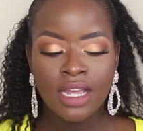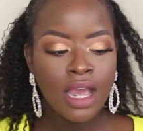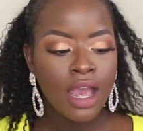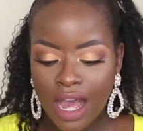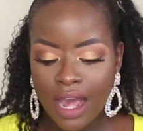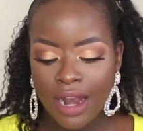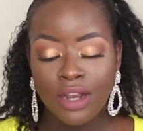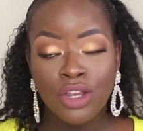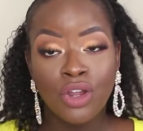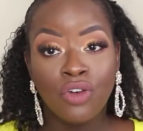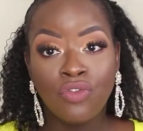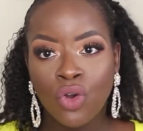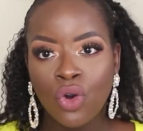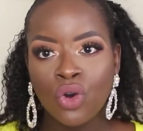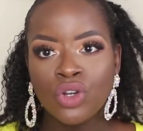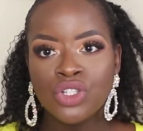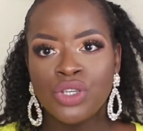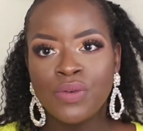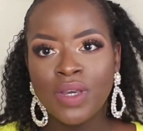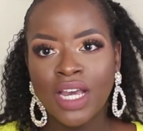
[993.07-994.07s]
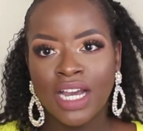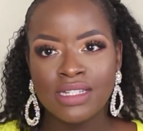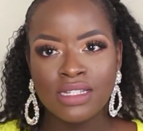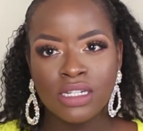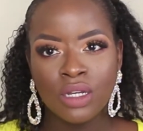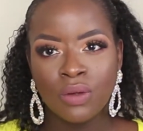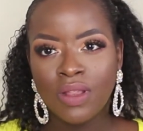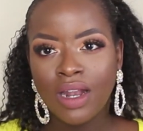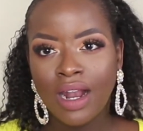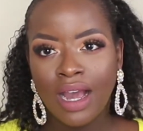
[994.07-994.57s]
And of course, you guys
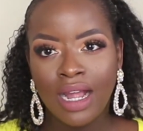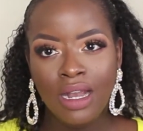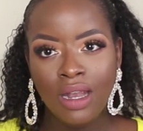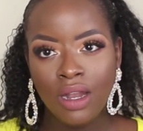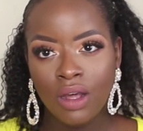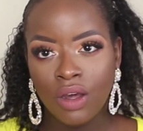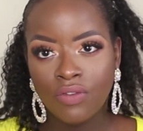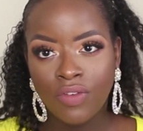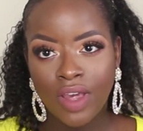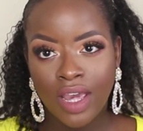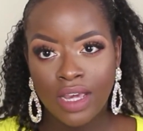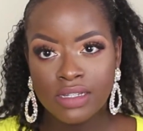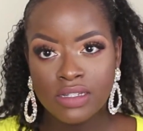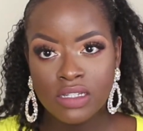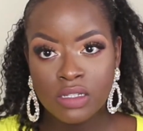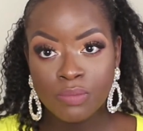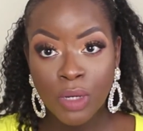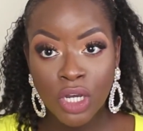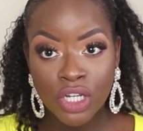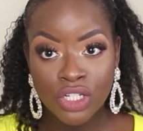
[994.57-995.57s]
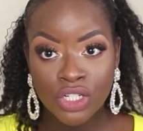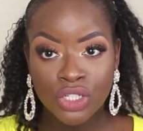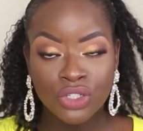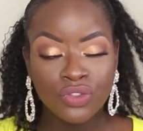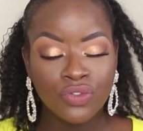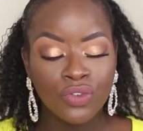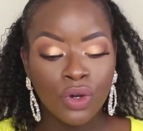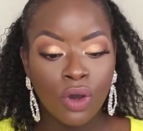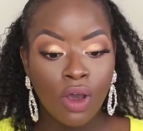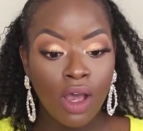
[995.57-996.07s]
know that I love a sponge
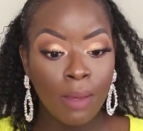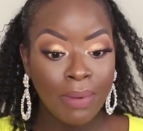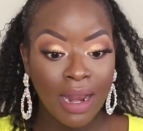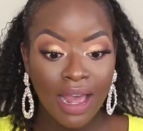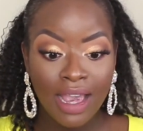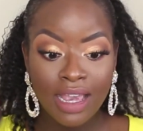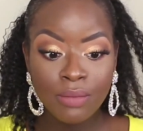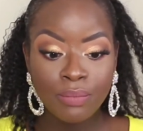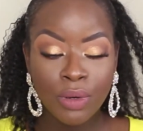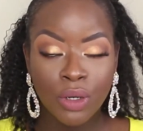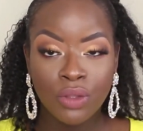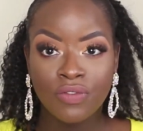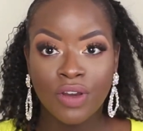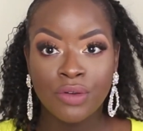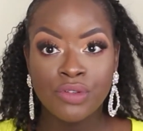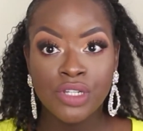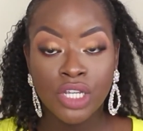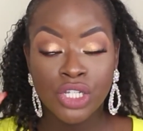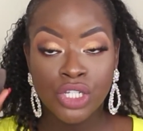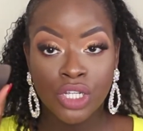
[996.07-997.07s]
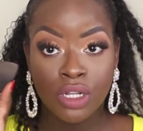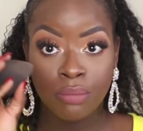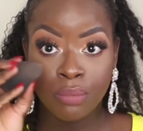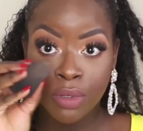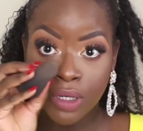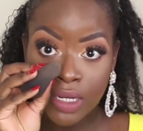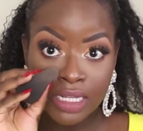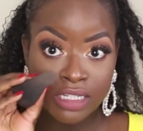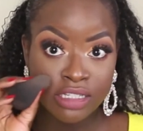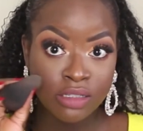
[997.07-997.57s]
for applying both foundation,
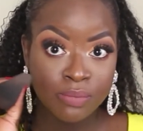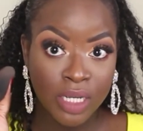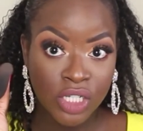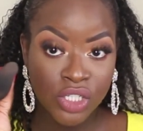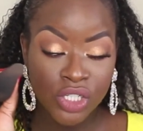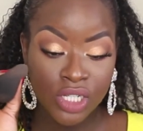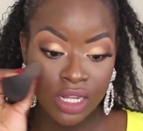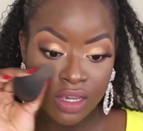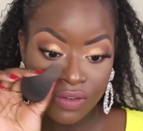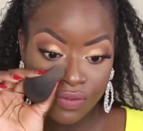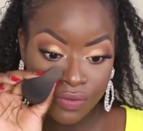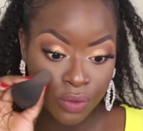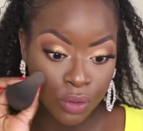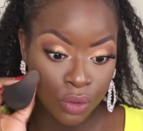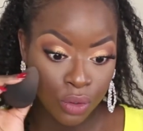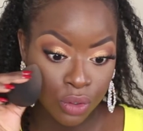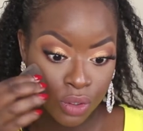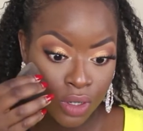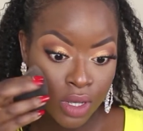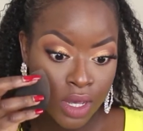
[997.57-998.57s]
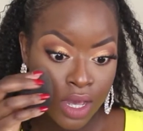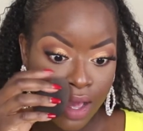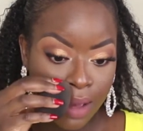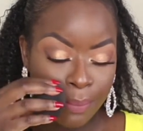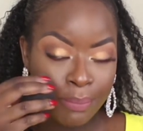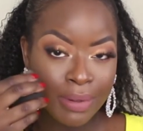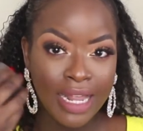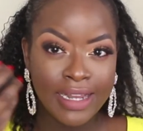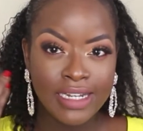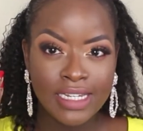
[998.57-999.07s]
but especially for
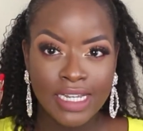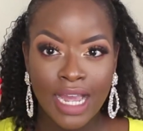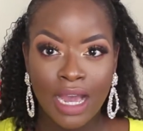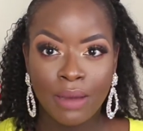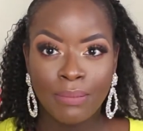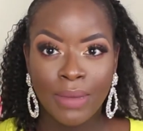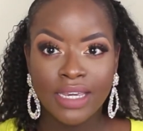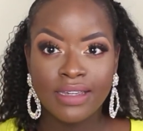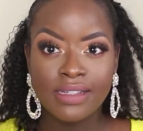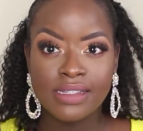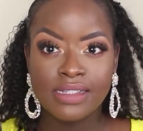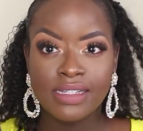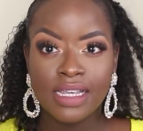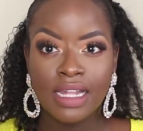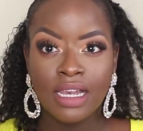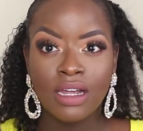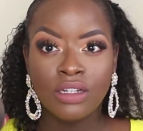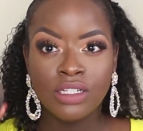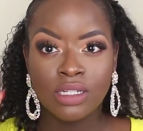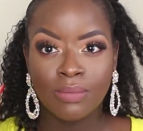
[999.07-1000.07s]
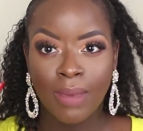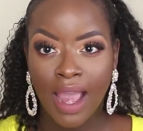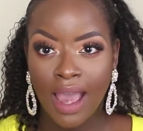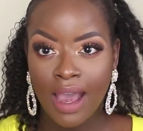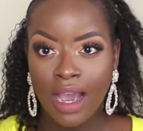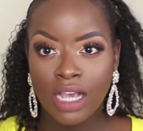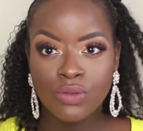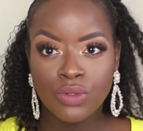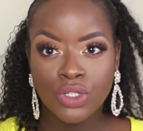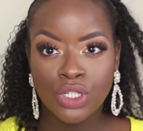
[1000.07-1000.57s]
blending out my concealer under my
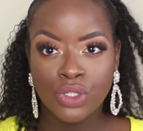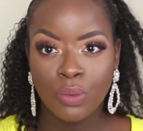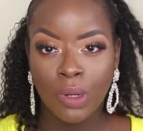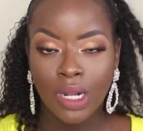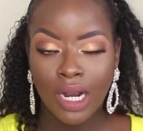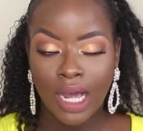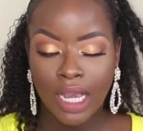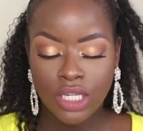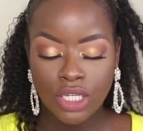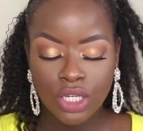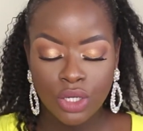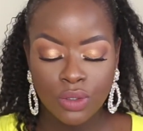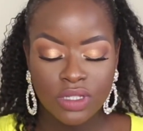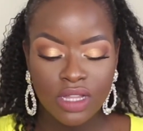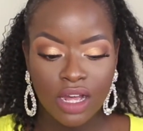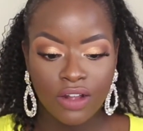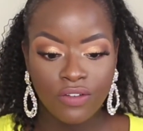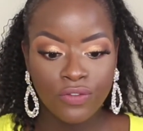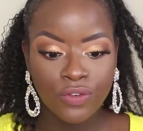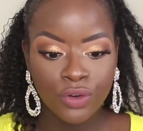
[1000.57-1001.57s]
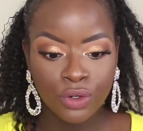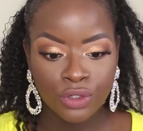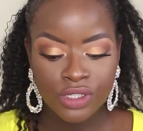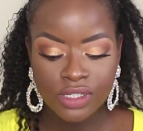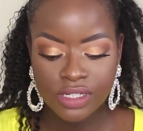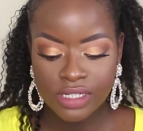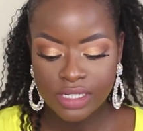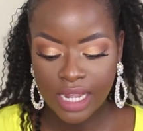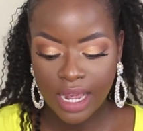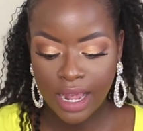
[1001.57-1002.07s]
eyes, which is what I use that for
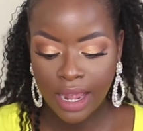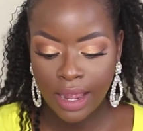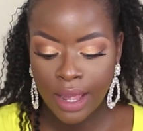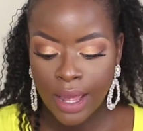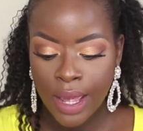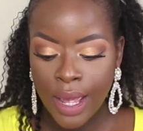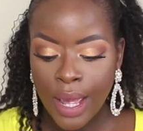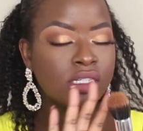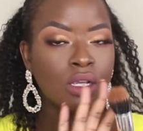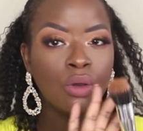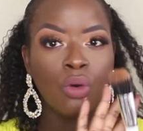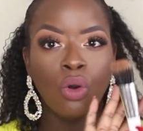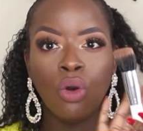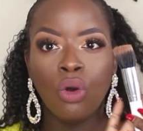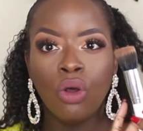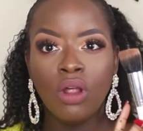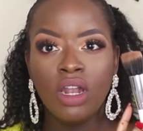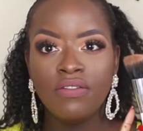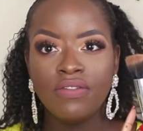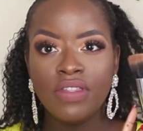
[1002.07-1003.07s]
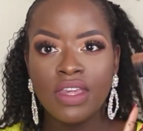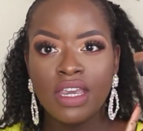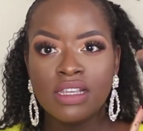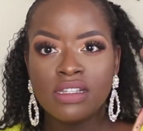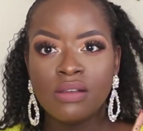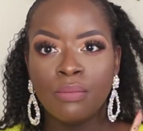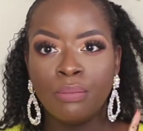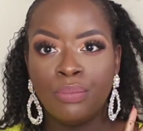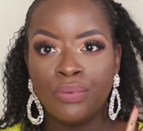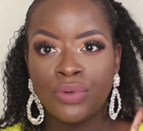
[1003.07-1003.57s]
today. So all of
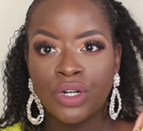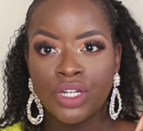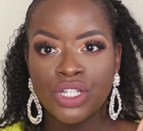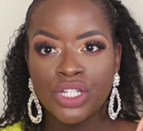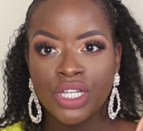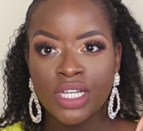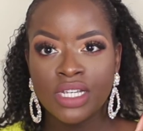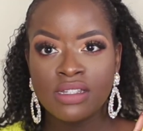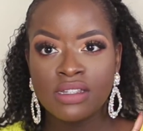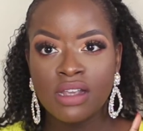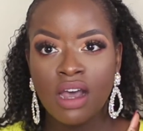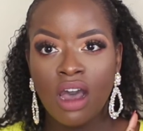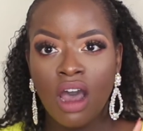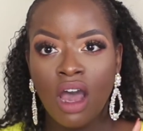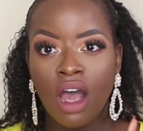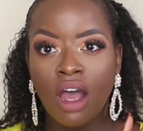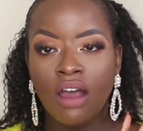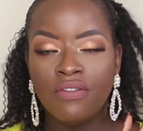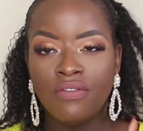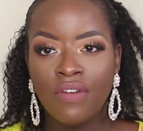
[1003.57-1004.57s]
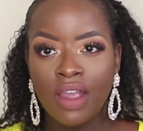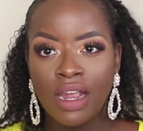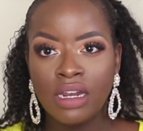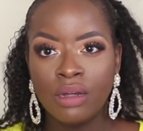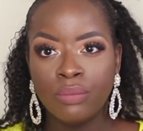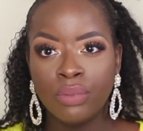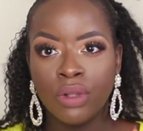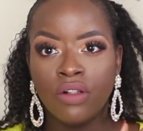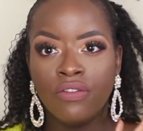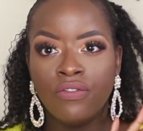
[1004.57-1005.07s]
these brushes are
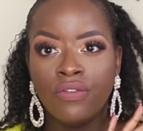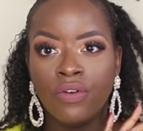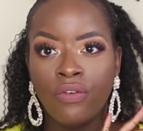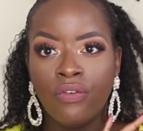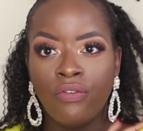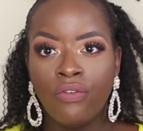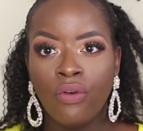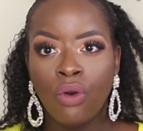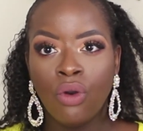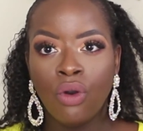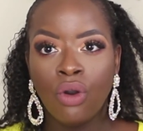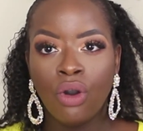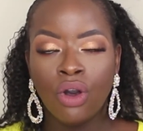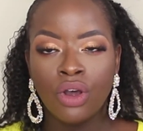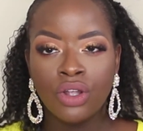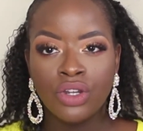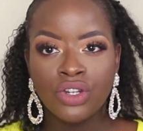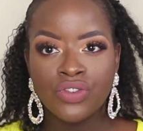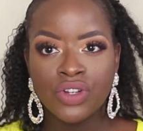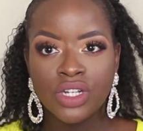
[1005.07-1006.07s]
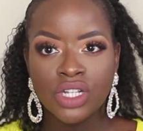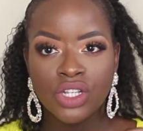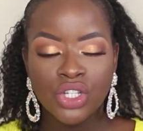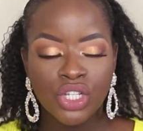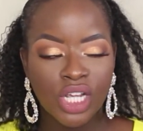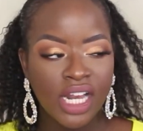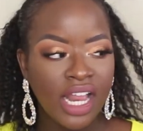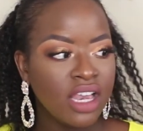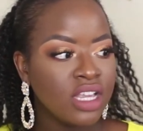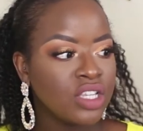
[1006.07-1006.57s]
available for 400
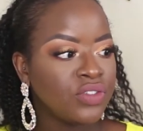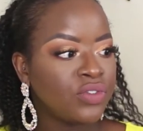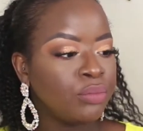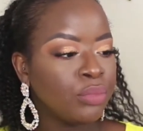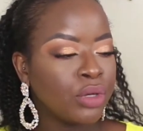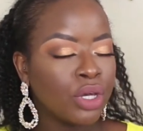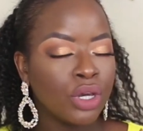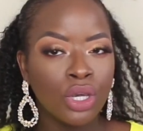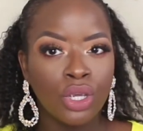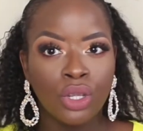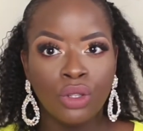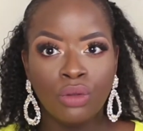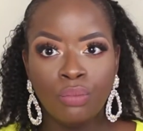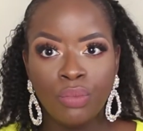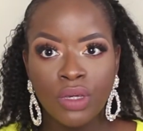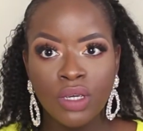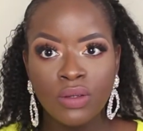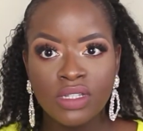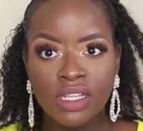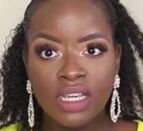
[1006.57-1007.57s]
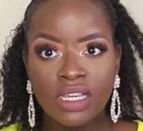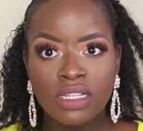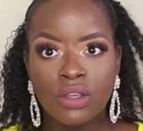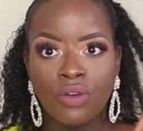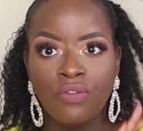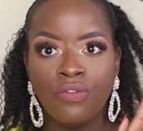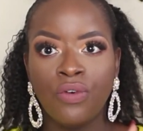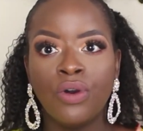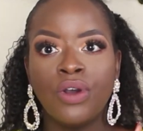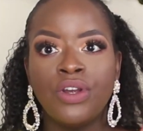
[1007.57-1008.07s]
shillings from Cocoon Beauty,
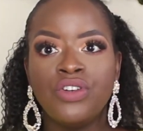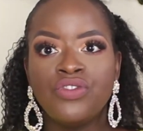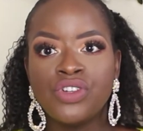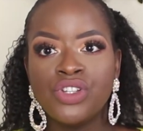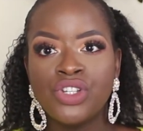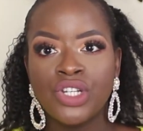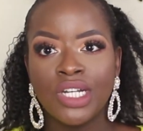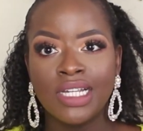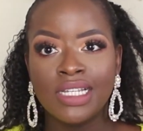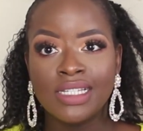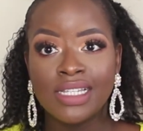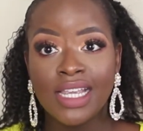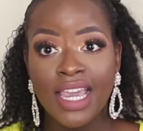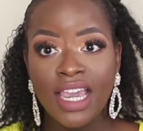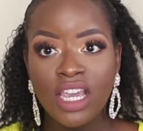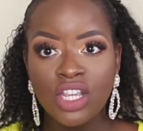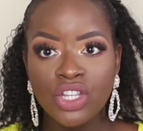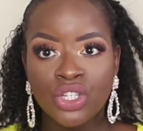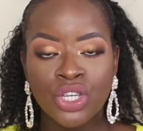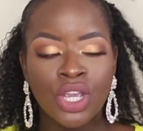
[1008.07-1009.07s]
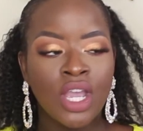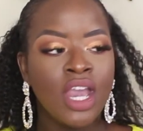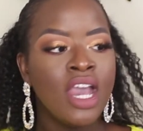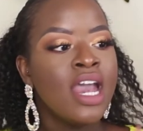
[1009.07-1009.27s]
so 400 shillings each.